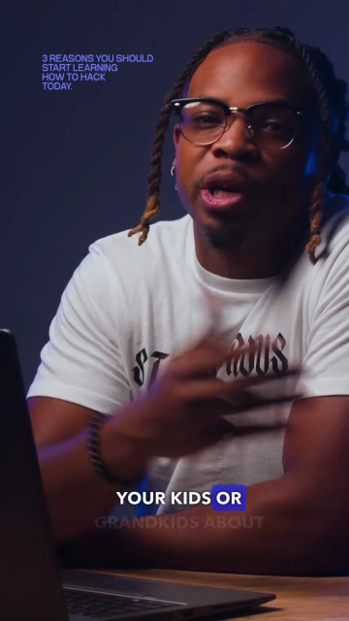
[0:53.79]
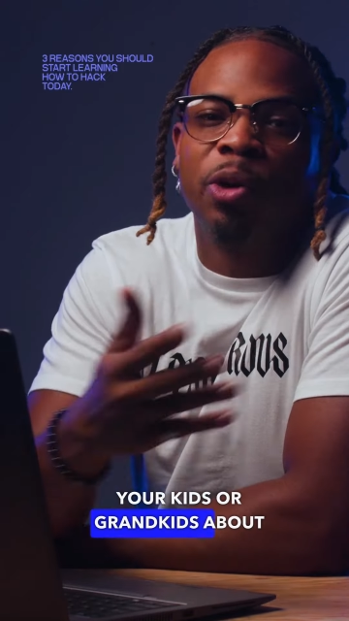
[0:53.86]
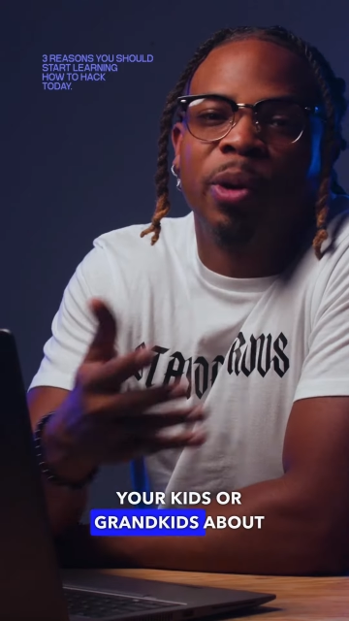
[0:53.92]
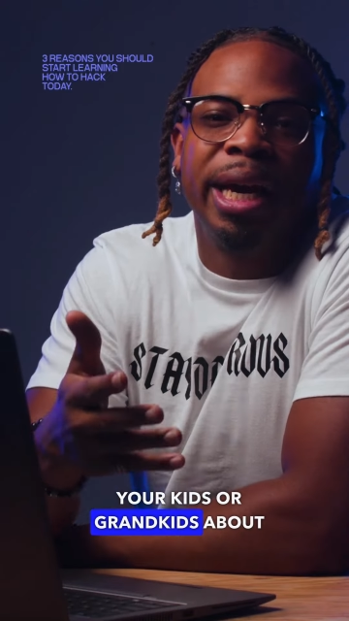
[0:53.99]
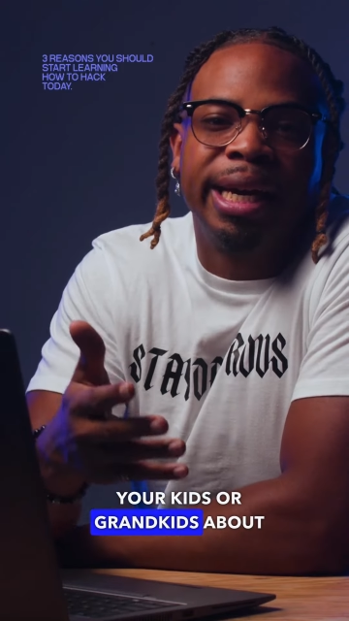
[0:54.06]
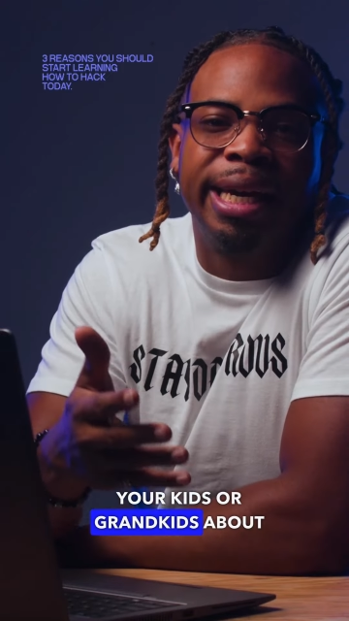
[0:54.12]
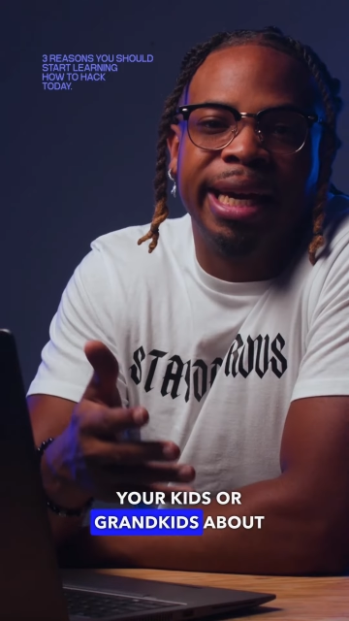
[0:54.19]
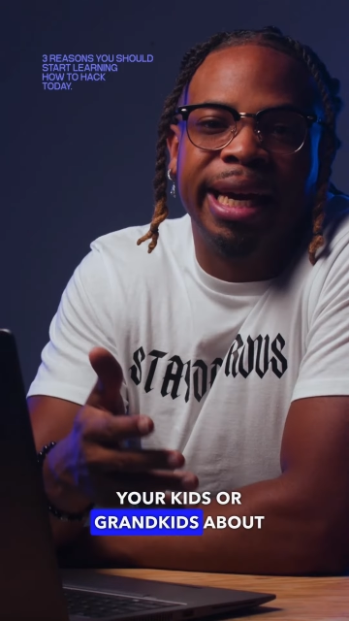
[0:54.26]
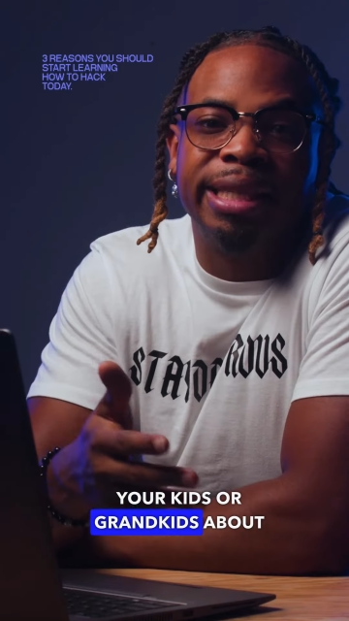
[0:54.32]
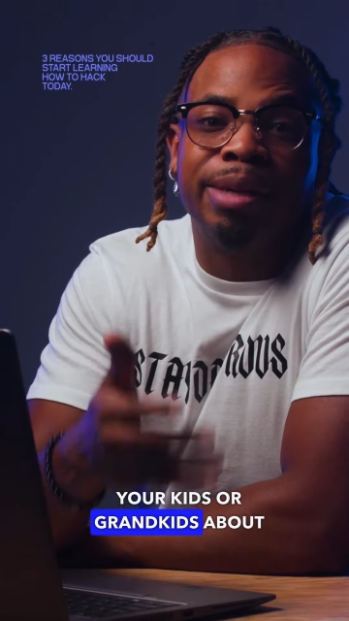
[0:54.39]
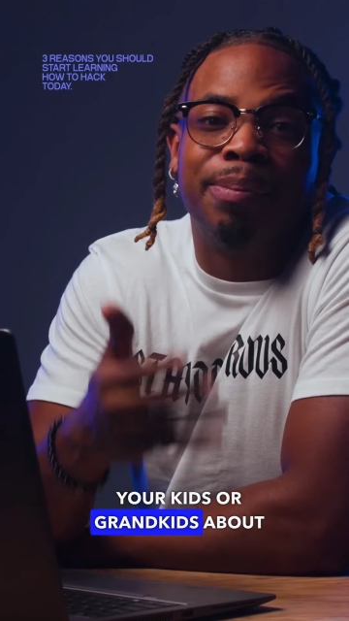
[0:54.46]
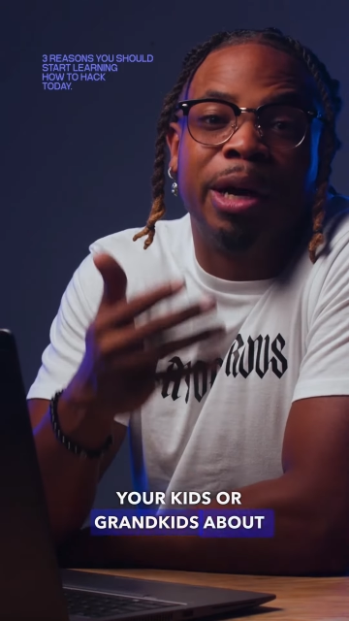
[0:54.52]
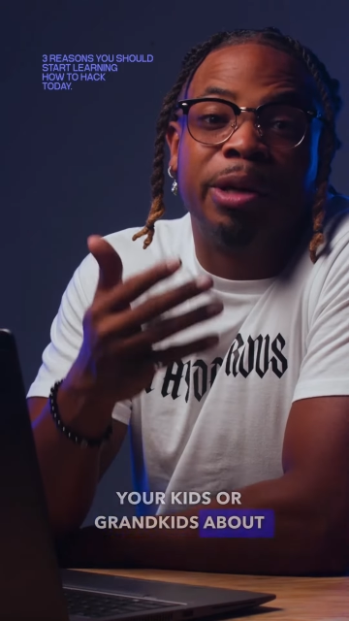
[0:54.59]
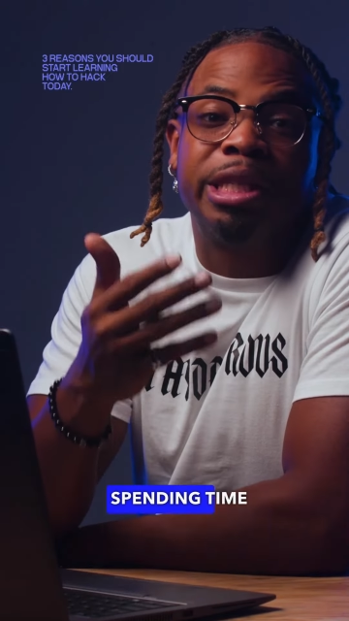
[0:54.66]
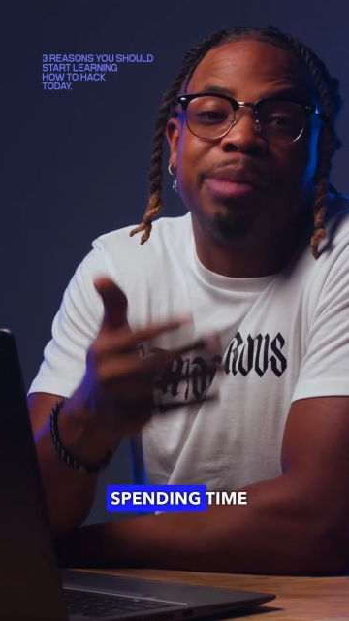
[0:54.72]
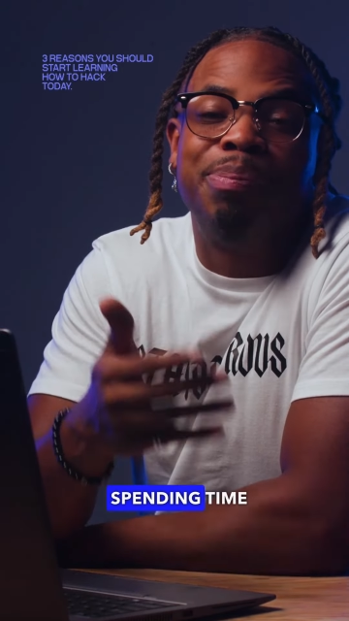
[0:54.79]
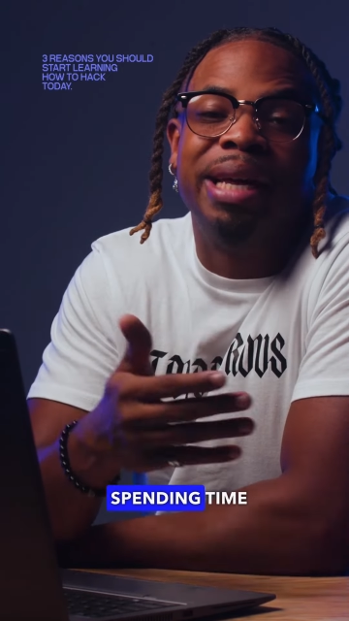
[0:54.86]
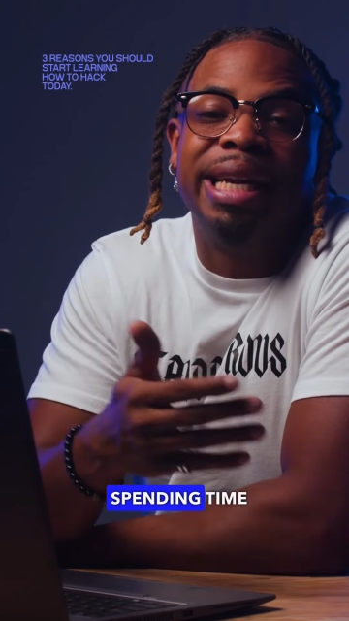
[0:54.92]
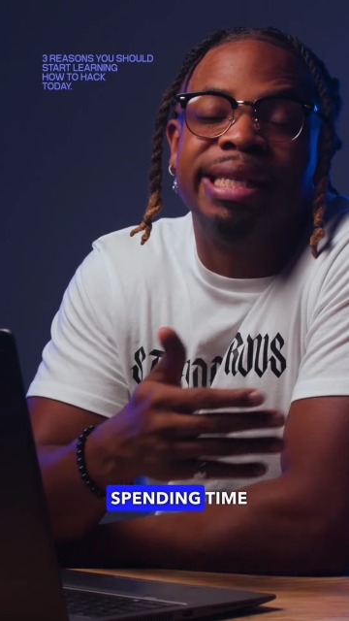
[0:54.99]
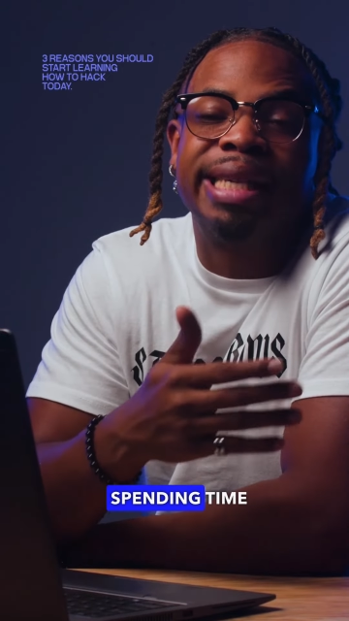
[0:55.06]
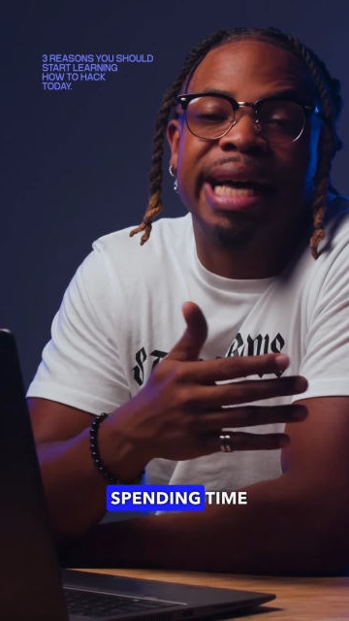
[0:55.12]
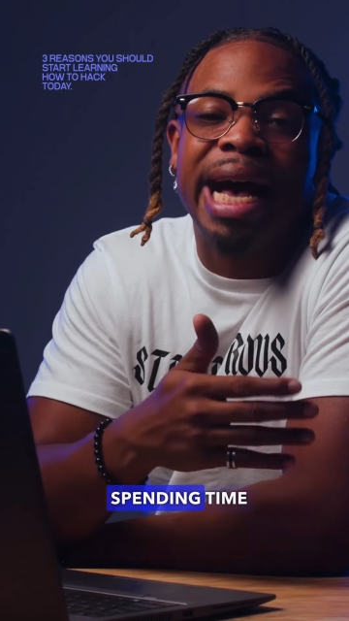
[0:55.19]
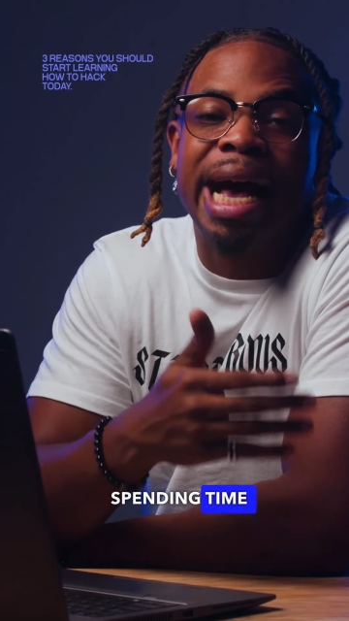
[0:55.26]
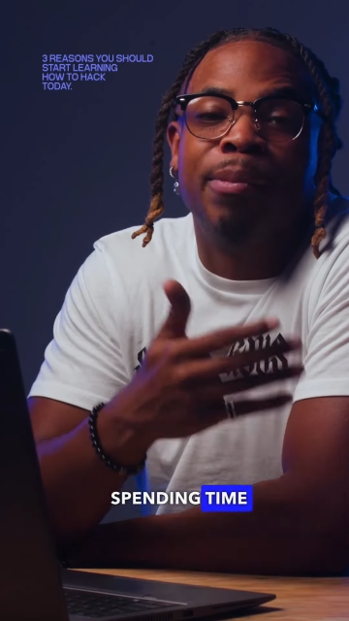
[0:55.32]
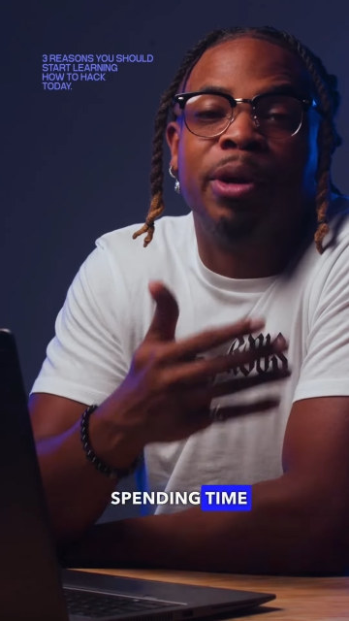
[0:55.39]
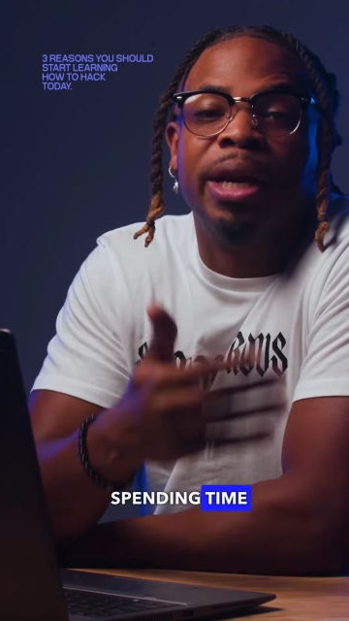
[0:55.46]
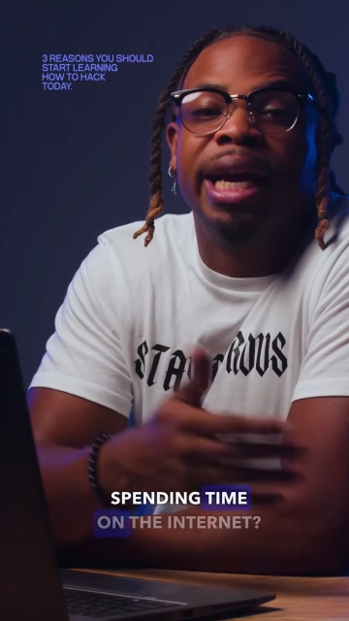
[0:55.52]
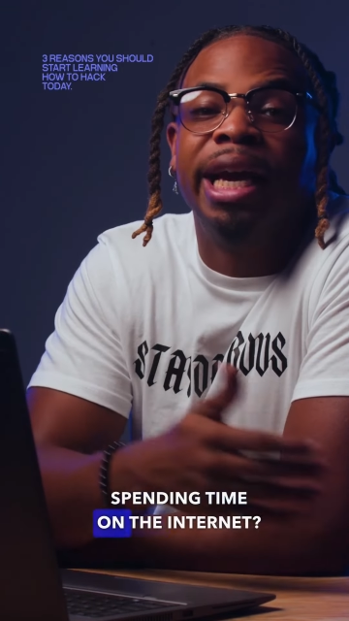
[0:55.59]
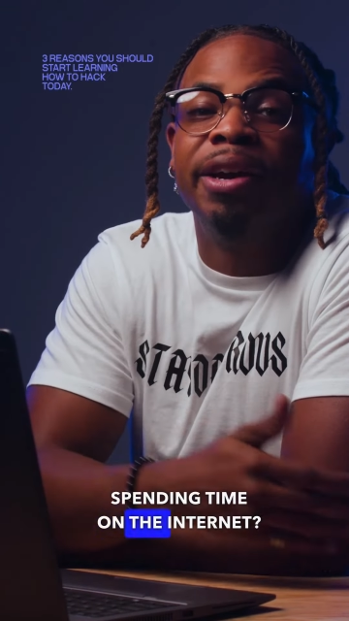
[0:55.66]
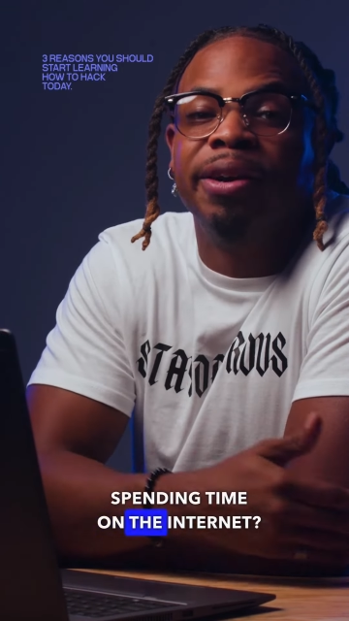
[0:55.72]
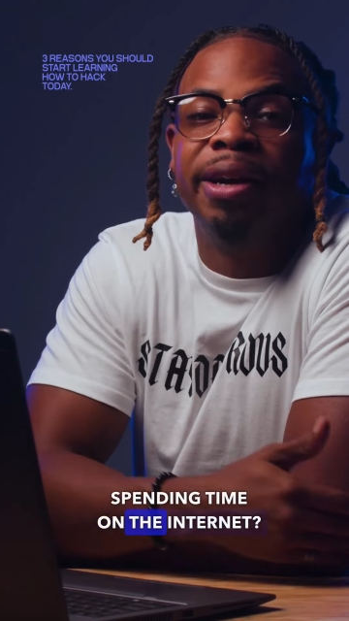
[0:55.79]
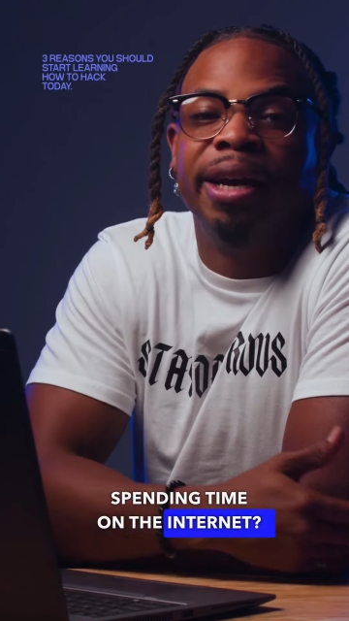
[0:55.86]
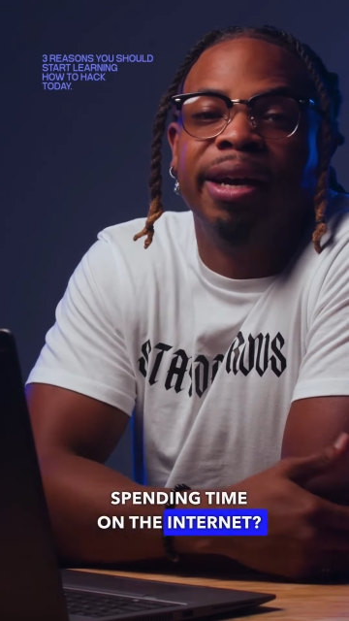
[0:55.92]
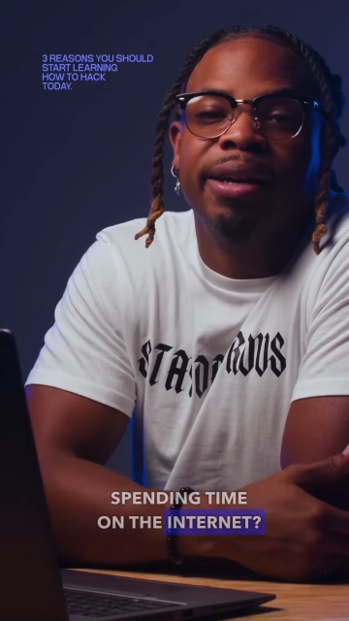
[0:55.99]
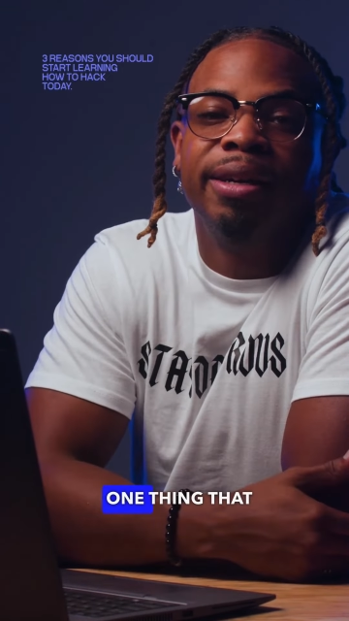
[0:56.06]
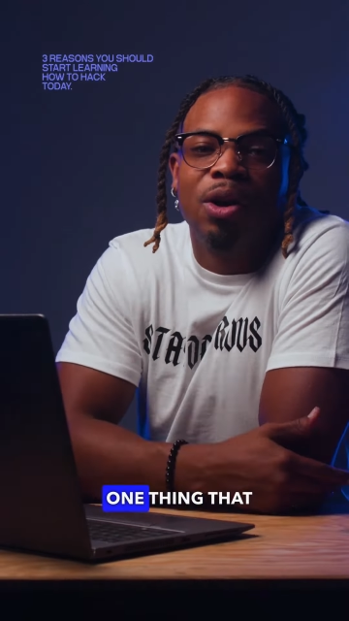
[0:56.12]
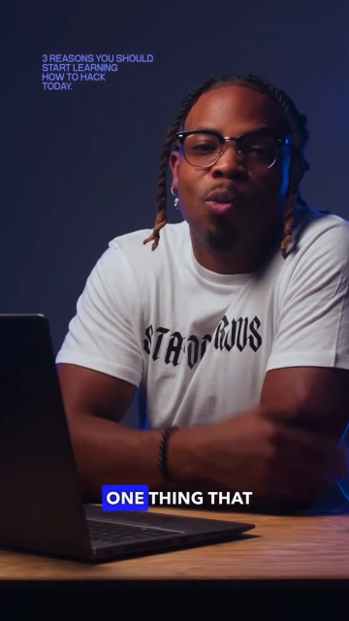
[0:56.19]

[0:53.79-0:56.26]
grandkids about spending time on the internet?